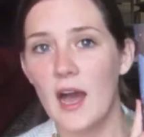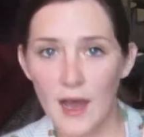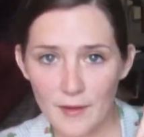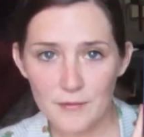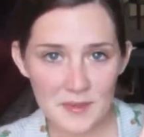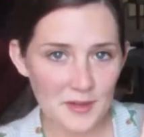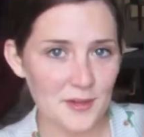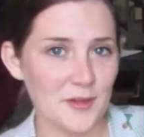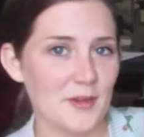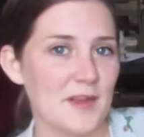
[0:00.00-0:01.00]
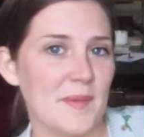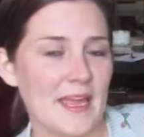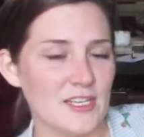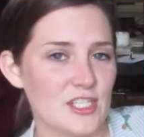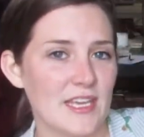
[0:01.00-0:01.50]
of Miracle Creek by
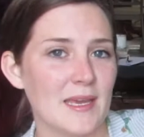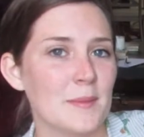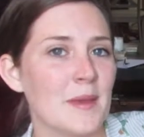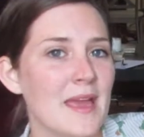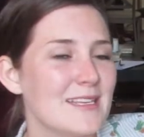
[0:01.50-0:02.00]
Angie Kim.